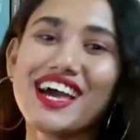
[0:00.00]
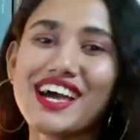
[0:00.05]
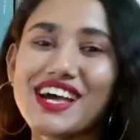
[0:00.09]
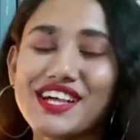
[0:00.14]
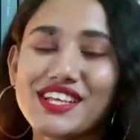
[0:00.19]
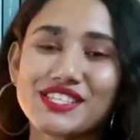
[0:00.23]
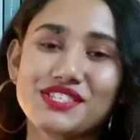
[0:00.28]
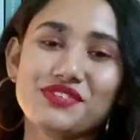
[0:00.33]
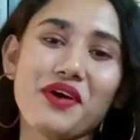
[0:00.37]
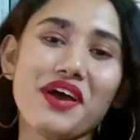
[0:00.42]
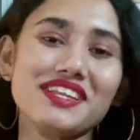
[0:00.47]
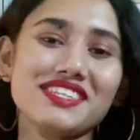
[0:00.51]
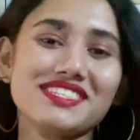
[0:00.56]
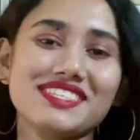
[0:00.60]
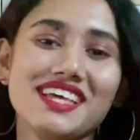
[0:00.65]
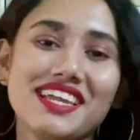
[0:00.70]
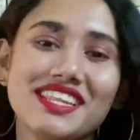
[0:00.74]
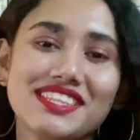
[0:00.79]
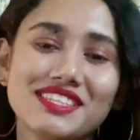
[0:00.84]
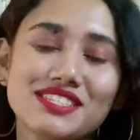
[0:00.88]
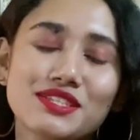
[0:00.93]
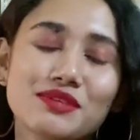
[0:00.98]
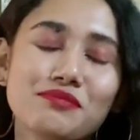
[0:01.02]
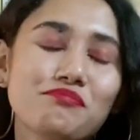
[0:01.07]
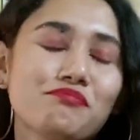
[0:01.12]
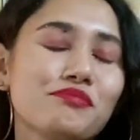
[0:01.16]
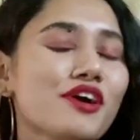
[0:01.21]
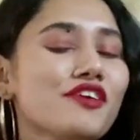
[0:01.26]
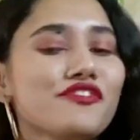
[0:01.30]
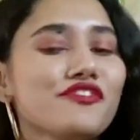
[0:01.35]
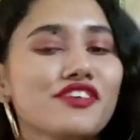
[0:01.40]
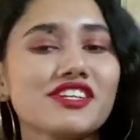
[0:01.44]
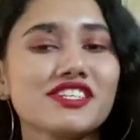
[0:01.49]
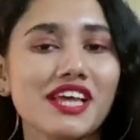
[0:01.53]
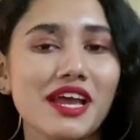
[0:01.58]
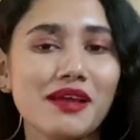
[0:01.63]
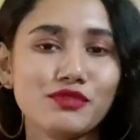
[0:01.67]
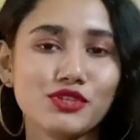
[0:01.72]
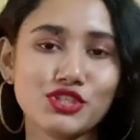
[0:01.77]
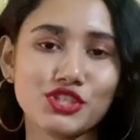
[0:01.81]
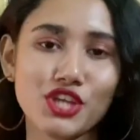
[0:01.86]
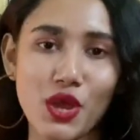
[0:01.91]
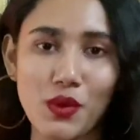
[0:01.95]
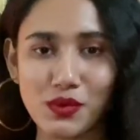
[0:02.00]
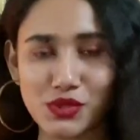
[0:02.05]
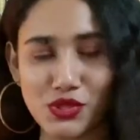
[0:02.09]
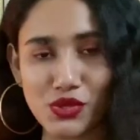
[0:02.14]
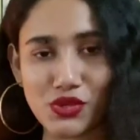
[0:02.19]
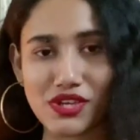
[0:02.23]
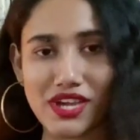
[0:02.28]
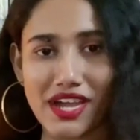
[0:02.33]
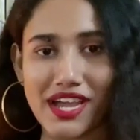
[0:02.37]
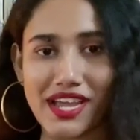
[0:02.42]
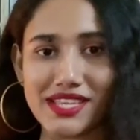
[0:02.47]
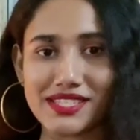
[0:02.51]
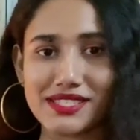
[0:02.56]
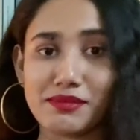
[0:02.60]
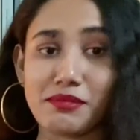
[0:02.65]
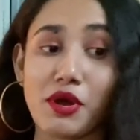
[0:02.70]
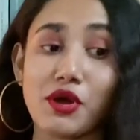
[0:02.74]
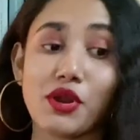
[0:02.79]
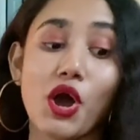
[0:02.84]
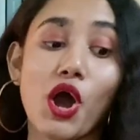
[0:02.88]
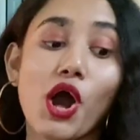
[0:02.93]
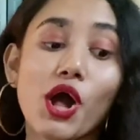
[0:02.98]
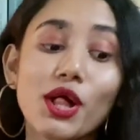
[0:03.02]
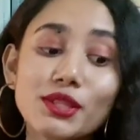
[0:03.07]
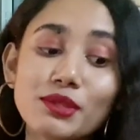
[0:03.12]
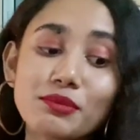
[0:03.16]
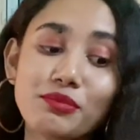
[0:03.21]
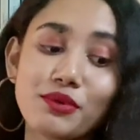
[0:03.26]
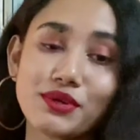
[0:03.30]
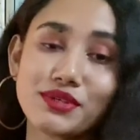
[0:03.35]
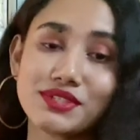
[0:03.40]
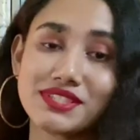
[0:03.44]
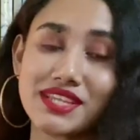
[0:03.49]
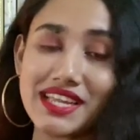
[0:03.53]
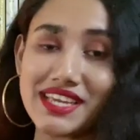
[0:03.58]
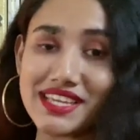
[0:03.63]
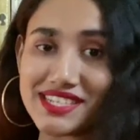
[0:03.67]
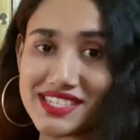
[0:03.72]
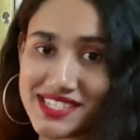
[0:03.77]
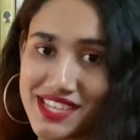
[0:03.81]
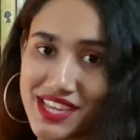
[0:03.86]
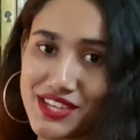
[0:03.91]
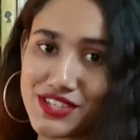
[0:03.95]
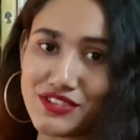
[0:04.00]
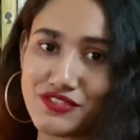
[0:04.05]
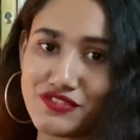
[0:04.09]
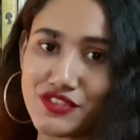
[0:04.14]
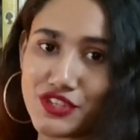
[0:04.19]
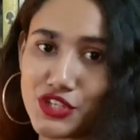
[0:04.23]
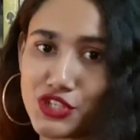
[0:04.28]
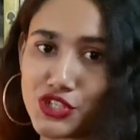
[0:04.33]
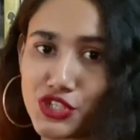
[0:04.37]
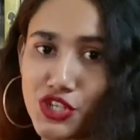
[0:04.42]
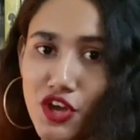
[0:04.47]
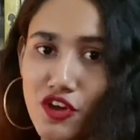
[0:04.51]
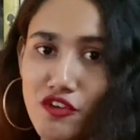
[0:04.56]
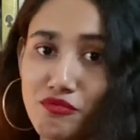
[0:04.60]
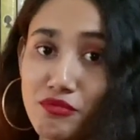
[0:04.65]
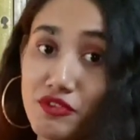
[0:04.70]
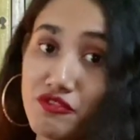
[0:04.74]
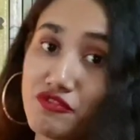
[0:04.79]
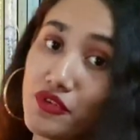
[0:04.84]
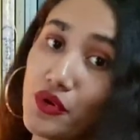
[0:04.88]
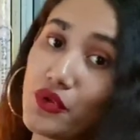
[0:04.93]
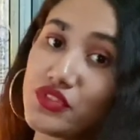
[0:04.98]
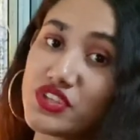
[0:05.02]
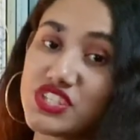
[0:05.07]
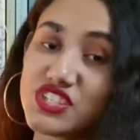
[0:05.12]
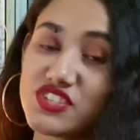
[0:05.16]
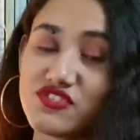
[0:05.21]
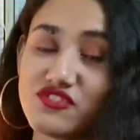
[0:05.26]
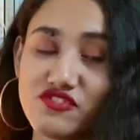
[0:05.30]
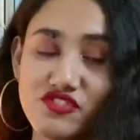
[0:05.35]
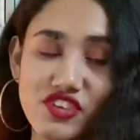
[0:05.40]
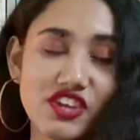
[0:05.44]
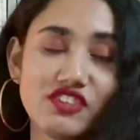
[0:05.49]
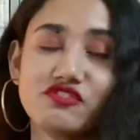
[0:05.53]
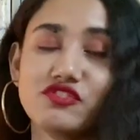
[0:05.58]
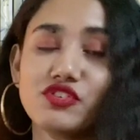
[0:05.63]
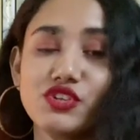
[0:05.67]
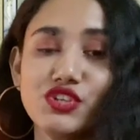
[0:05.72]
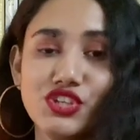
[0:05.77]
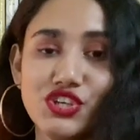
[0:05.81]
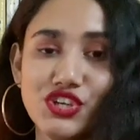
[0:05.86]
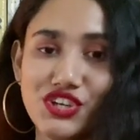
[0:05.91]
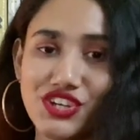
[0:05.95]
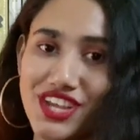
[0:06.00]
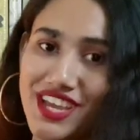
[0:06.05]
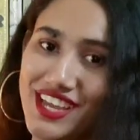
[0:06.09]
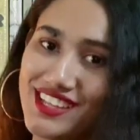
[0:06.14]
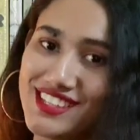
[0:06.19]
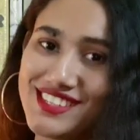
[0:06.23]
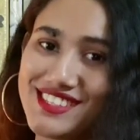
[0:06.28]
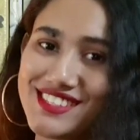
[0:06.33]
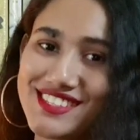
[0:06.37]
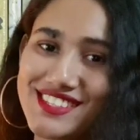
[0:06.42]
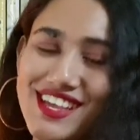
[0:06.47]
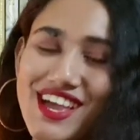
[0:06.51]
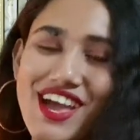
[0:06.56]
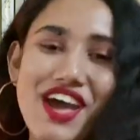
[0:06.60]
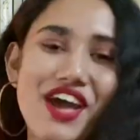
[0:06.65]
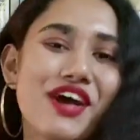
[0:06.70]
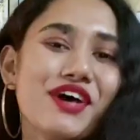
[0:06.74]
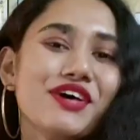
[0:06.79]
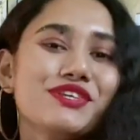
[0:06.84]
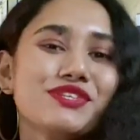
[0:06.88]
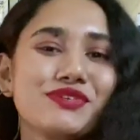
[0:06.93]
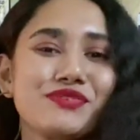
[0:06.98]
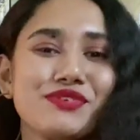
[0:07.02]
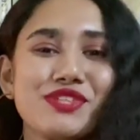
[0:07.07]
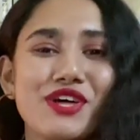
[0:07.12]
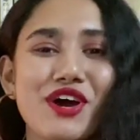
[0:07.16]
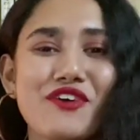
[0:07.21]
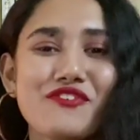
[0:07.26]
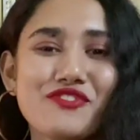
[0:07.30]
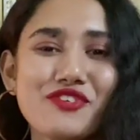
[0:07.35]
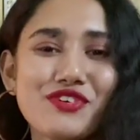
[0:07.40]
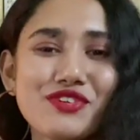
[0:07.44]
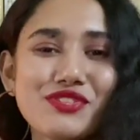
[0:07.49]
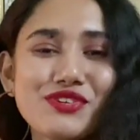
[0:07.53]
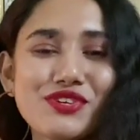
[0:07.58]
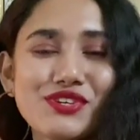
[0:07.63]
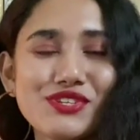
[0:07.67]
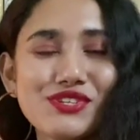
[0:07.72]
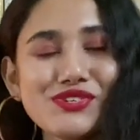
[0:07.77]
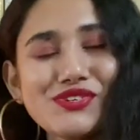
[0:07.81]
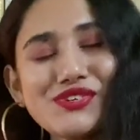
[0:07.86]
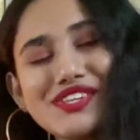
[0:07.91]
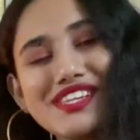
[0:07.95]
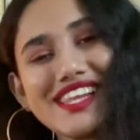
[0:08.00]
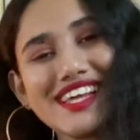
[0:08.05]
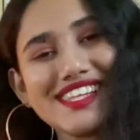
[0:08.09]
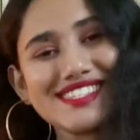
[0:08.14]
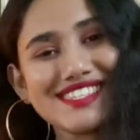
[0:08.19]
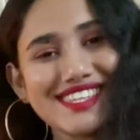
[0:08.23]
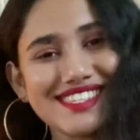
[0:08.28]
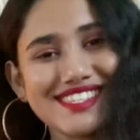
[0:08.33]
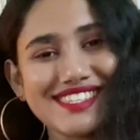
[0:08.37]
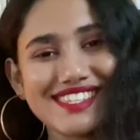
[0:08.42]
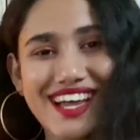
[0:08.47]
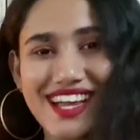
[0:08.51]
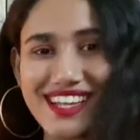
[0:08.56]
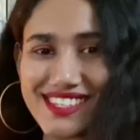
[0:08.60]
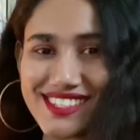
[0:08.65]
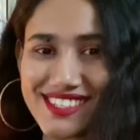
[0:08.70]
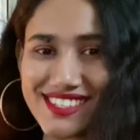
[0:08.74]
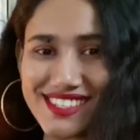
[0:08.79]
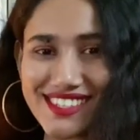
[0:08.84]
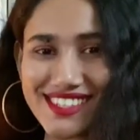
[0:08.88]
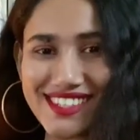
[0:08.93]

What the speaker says: So I decided this is the perfect time to share with you guys about all the books that I intend to finish off before this fateful year ends. So without further ado, let's get started.